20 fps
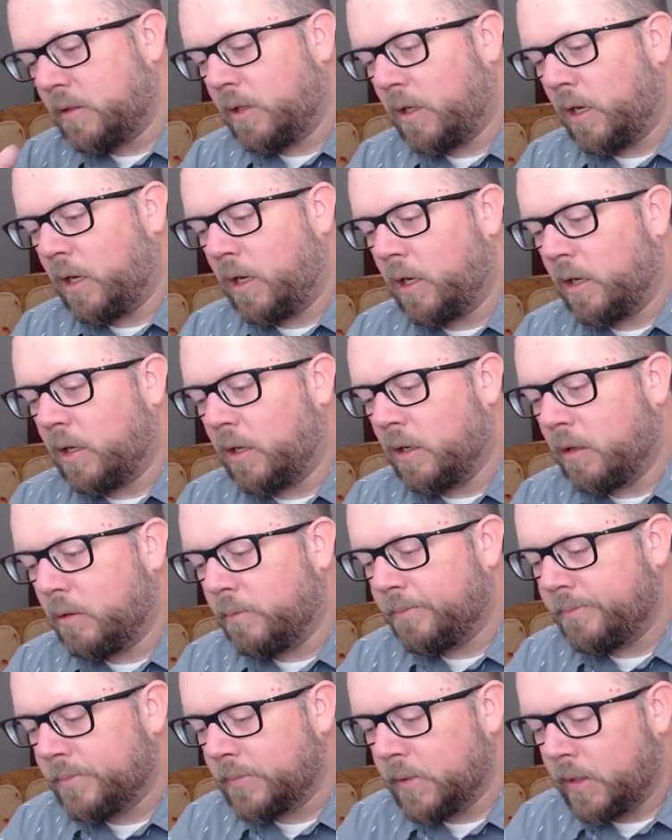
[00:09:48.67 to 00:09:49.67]

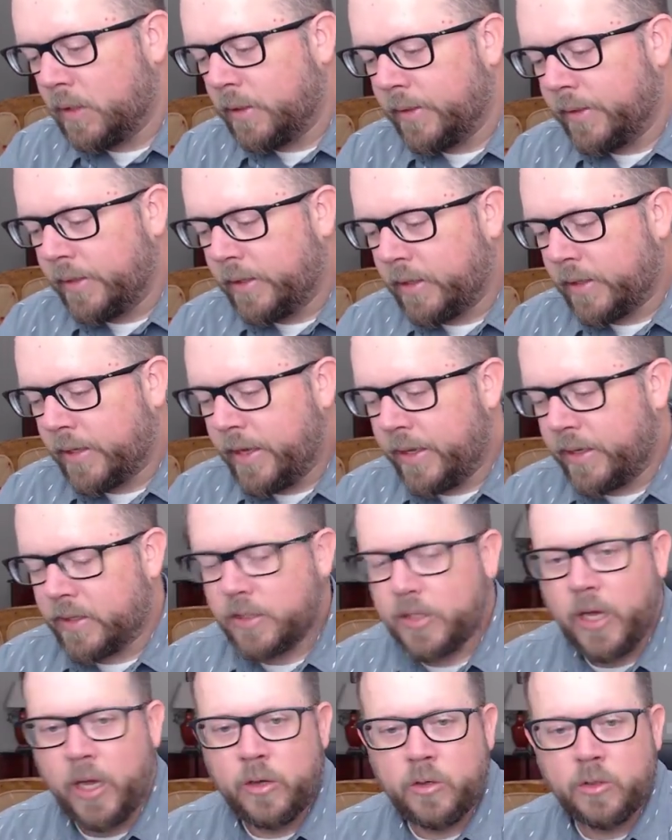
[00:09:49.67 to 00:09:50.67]
Um, King's
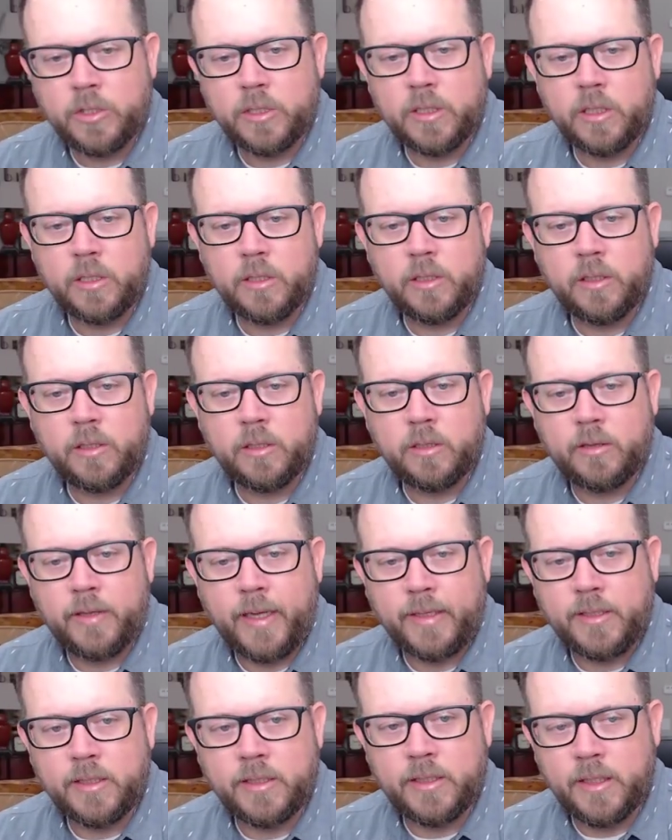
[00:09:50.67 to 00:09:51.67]
Coast.
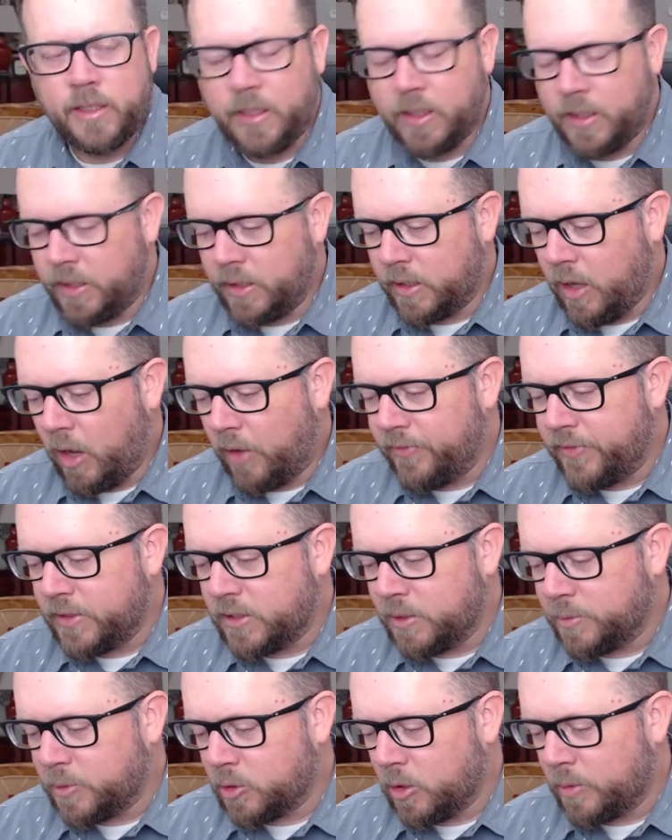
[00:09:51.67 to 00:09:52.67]
That's the coffee
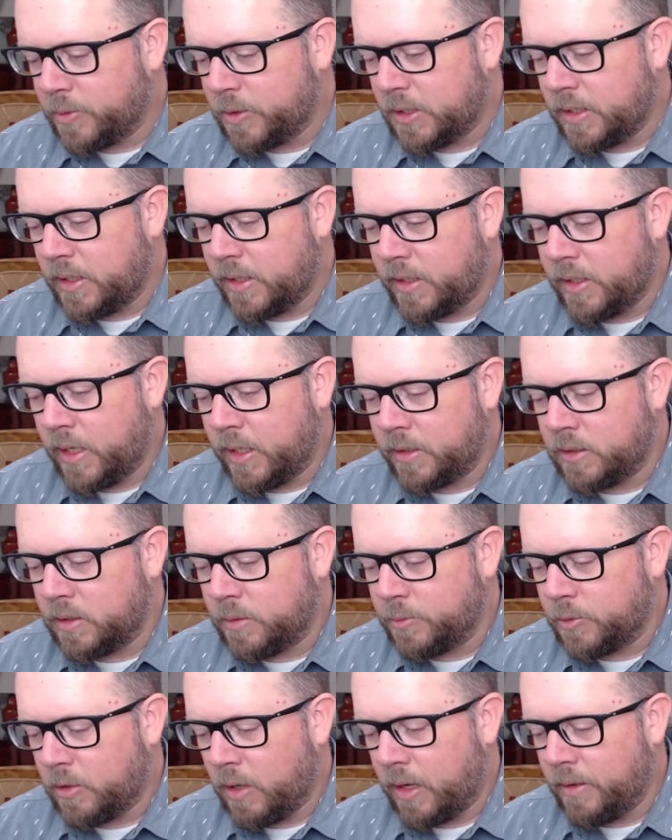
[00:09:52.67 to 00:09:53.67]
subscription I
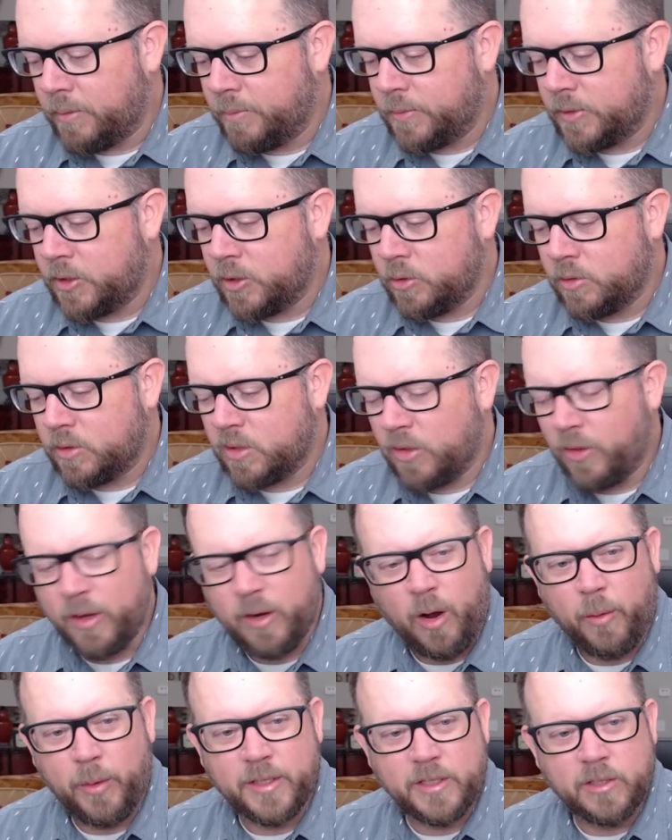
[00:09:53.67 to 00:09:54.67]
subscribe to. So they
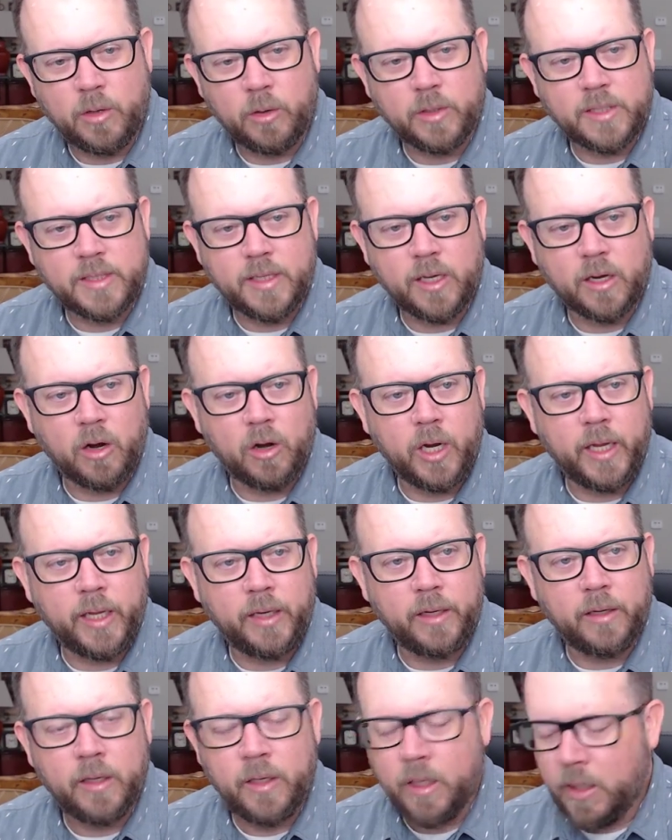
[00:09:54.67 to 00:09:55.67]
always throw a sticker
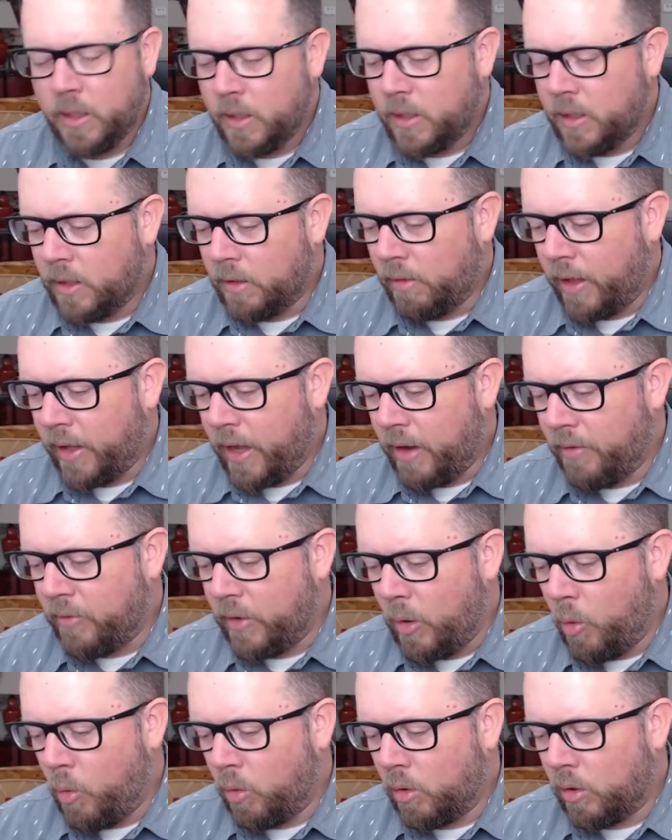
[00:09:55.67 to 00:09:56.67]
in like
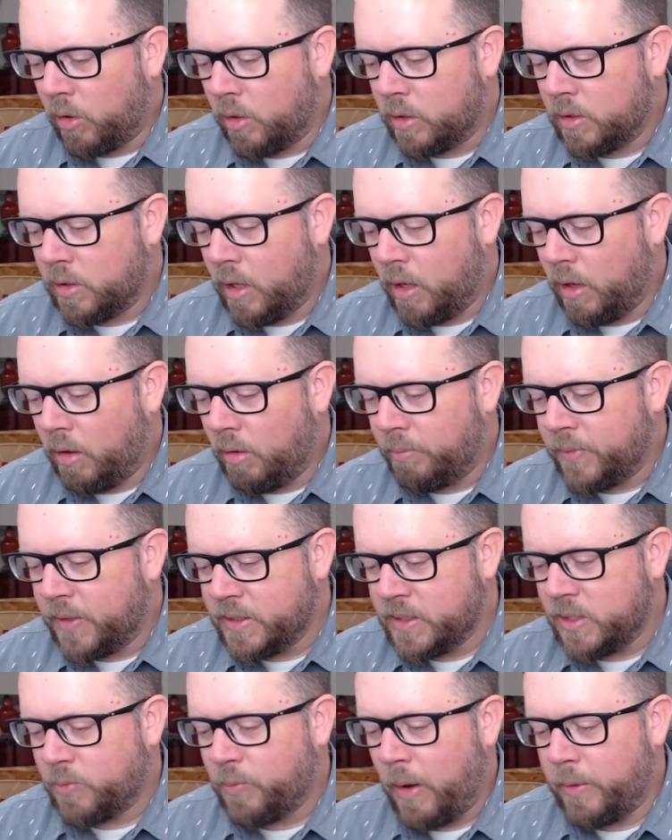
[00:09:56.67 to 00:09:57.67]
every order. Um,
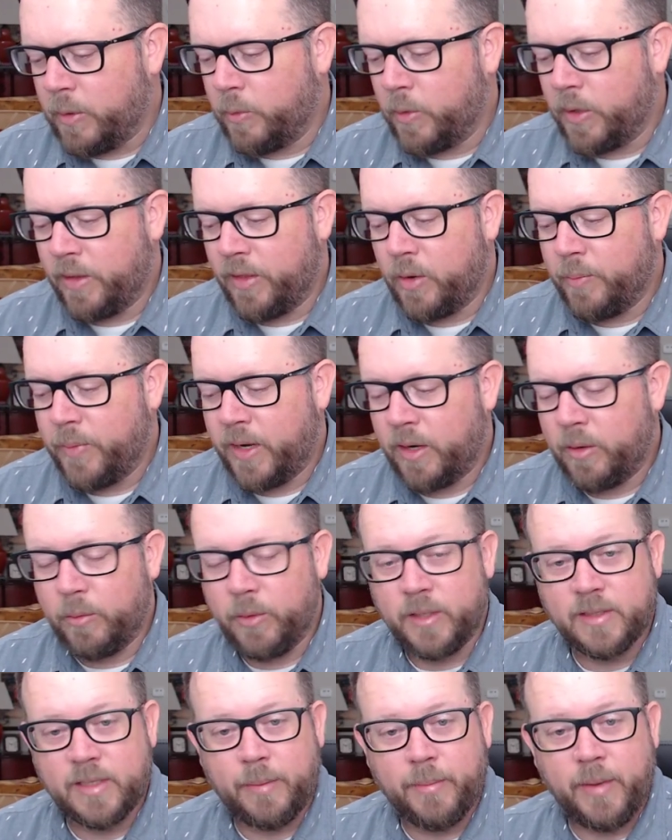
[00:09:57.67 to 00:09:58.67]
this is probably one of their better
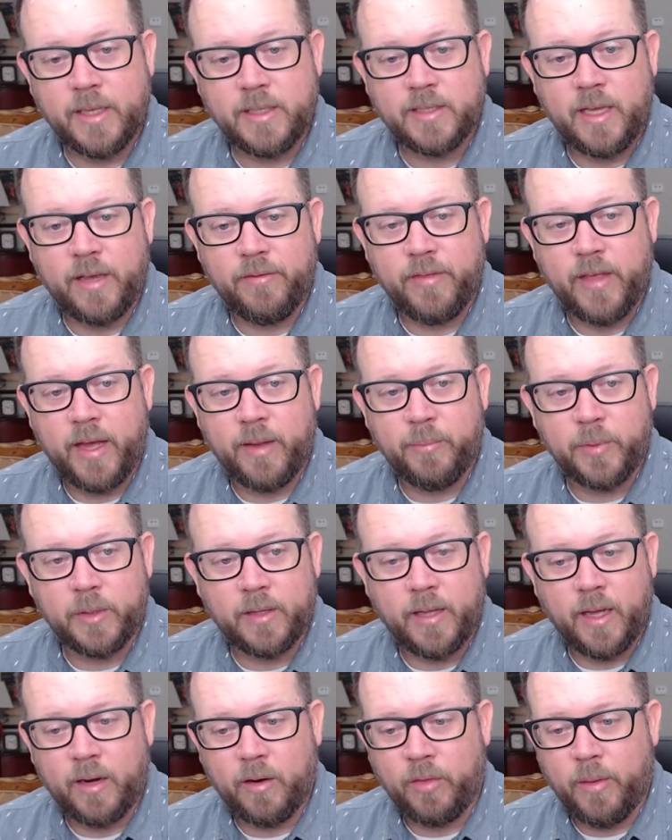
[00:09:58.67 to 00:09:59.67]
ones. I might save that and put
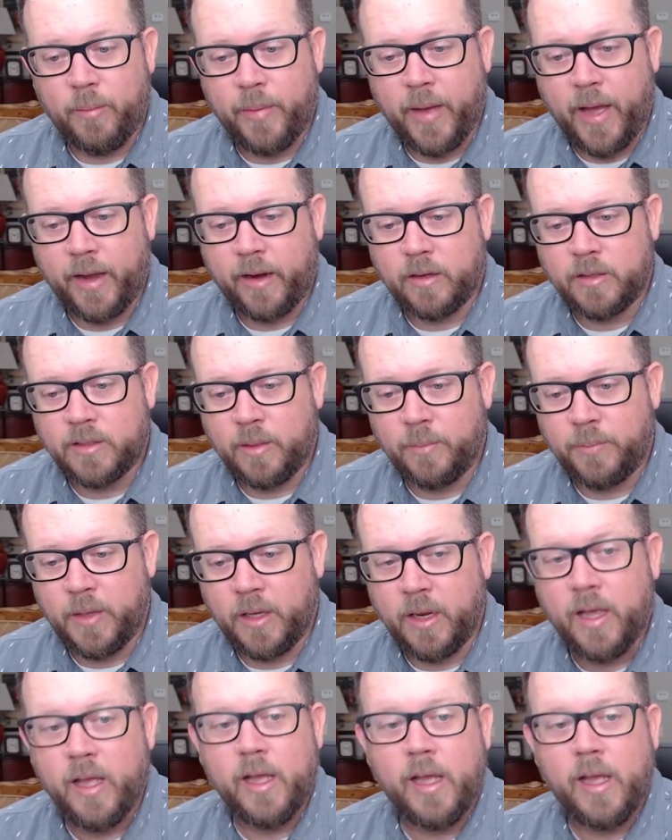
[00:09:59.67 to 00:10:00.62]
that on the back or something.